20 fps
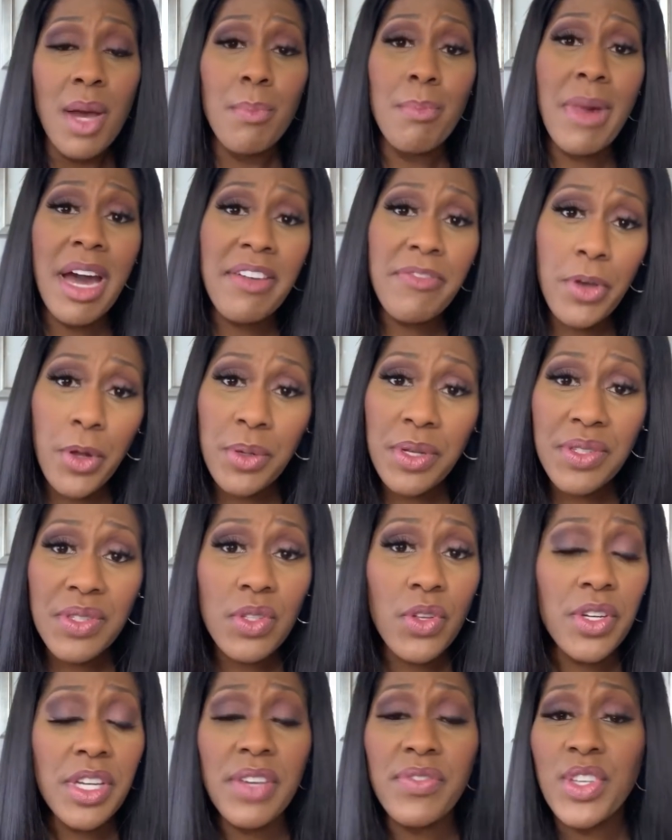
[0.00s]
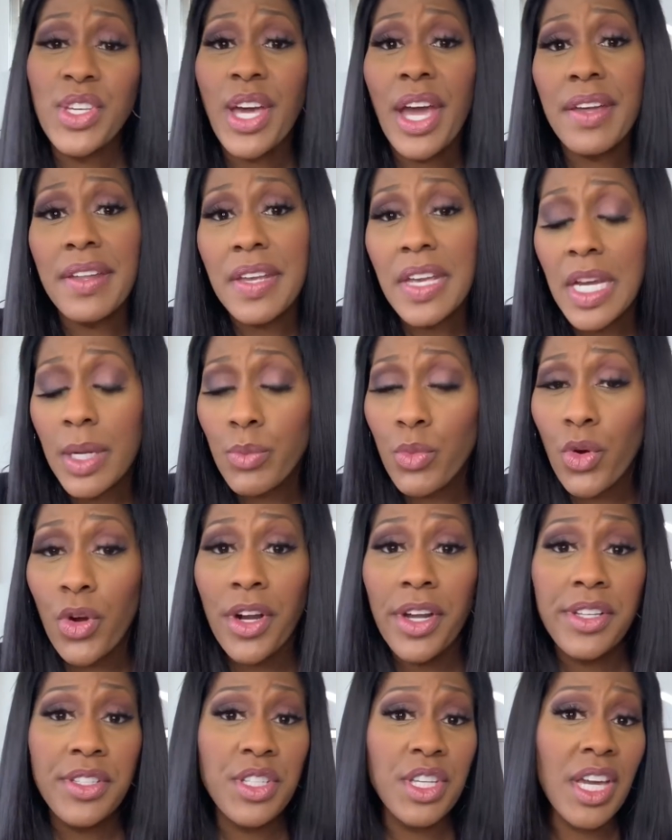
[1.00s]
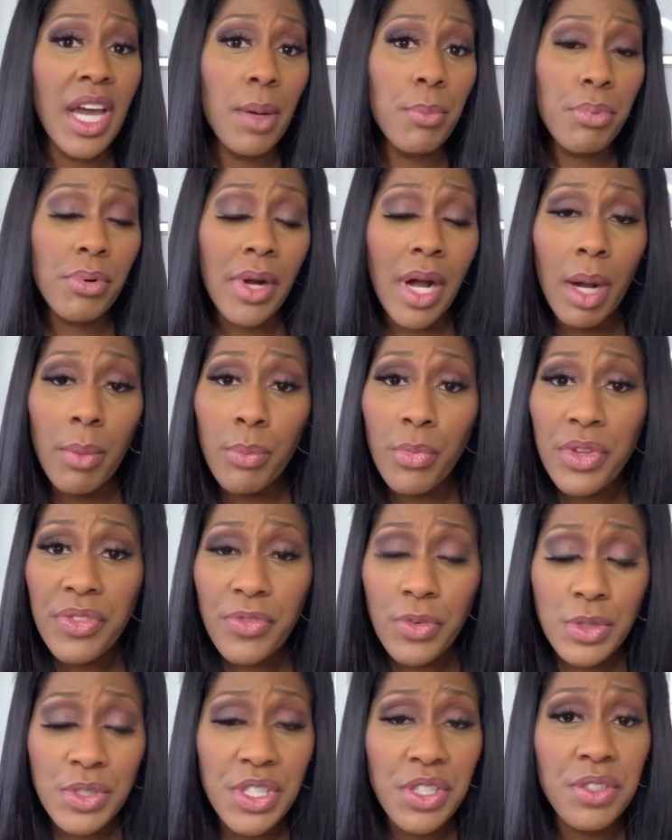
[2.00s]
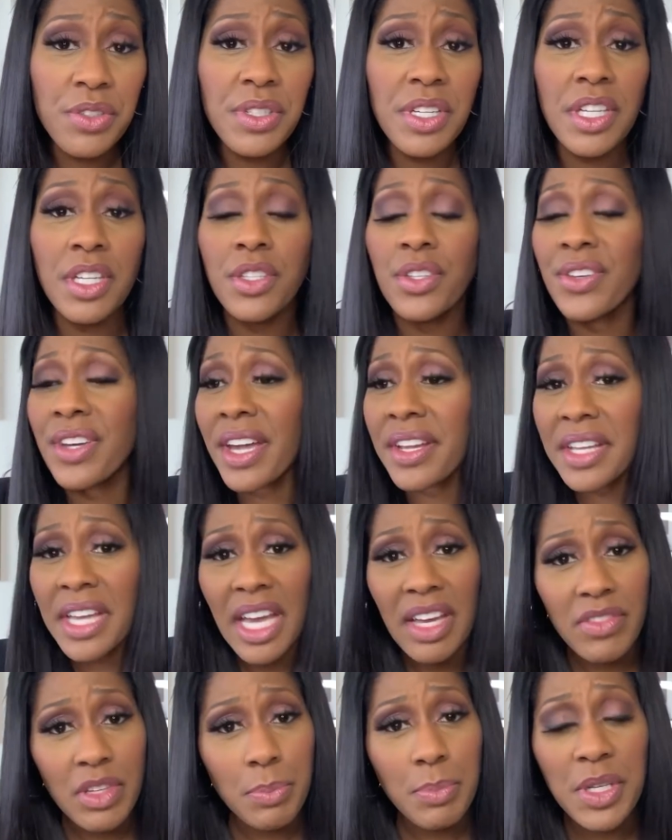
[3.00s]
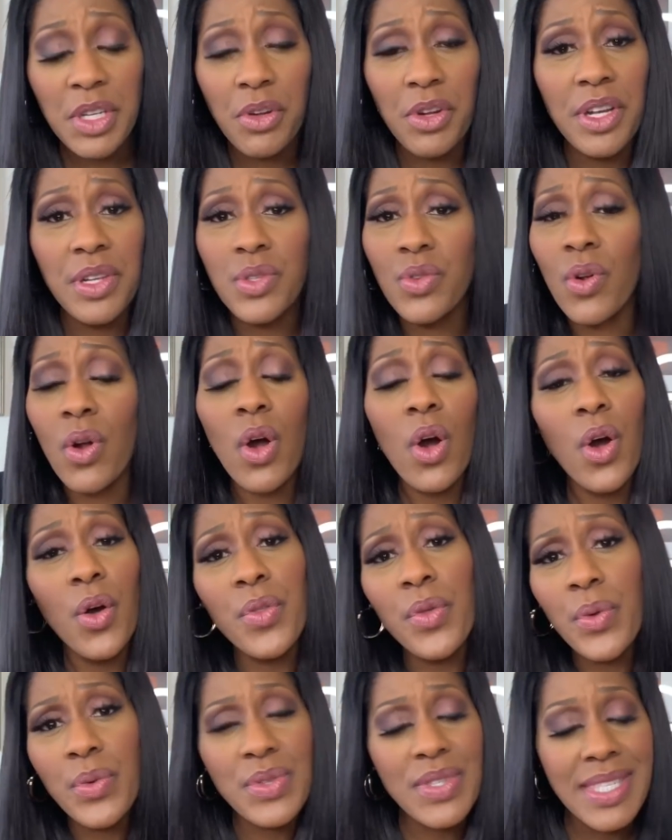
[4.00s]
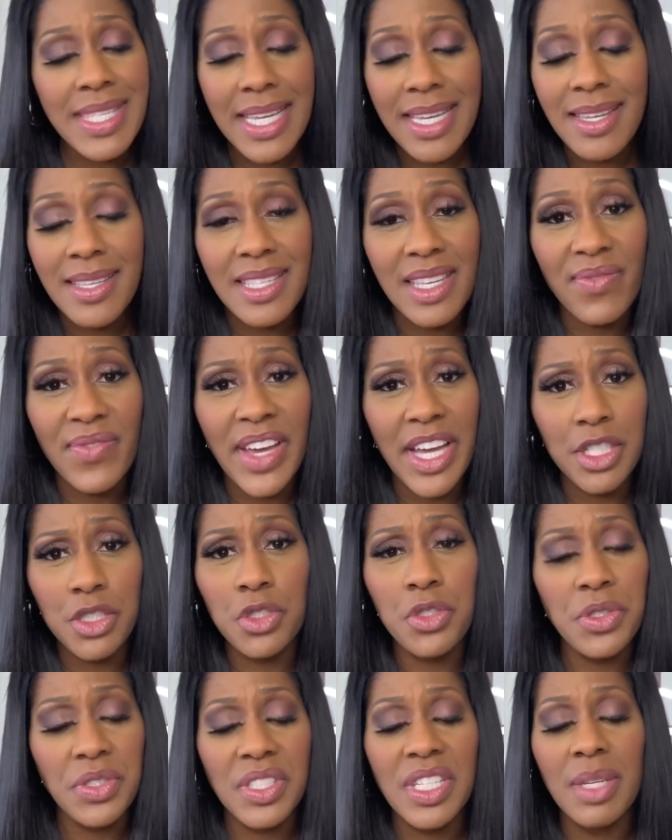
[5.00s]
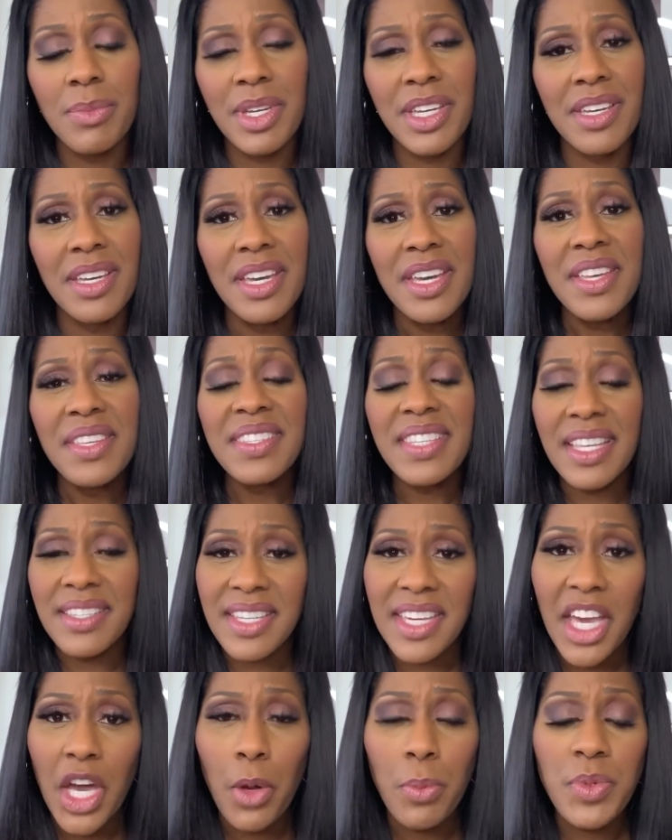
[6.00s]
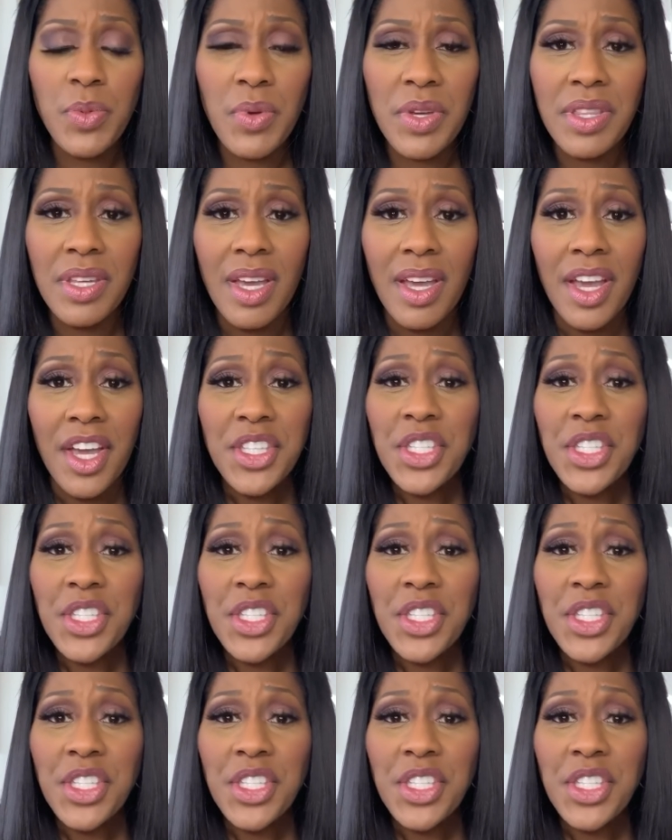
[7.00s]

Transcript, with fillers: My vote is, look, if you got hemorrhoids, you got problem with fertility, you got heavy periods, or all those things that vaginal steaming says it helps with,